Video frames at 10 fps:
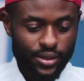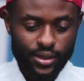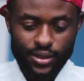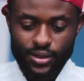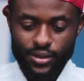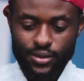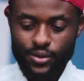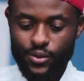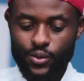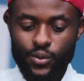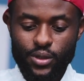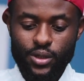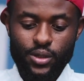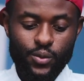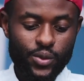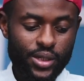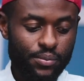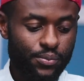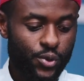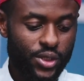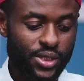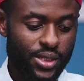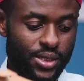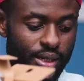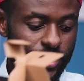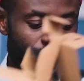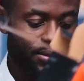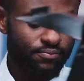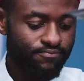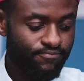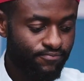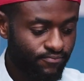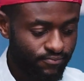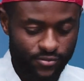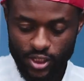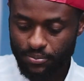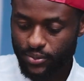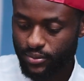think I can put this aside. Yep.